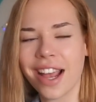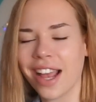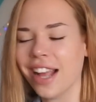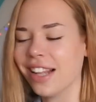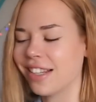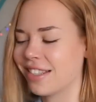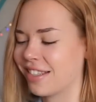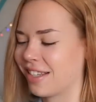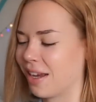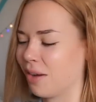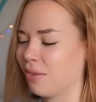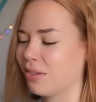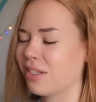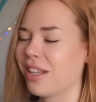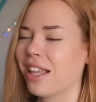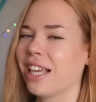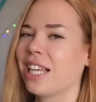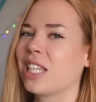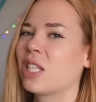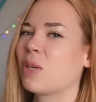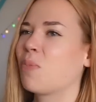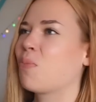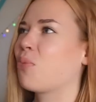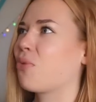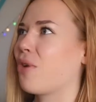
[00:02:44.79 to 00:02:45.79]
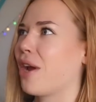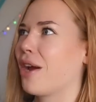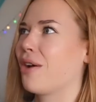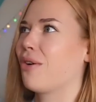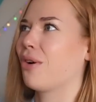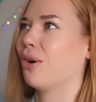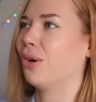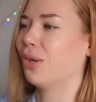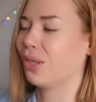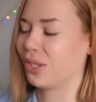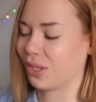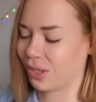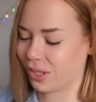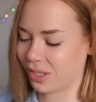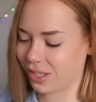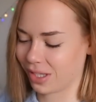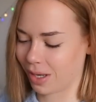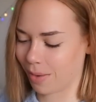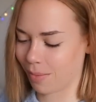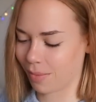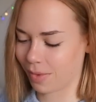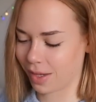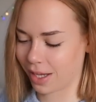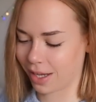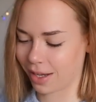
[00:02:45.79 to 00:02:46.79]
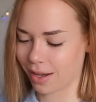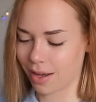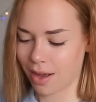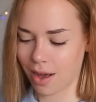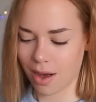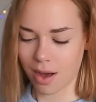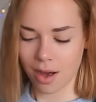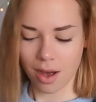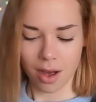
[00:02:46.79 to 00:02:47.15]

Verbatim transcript: It sounds like sprinkles or something.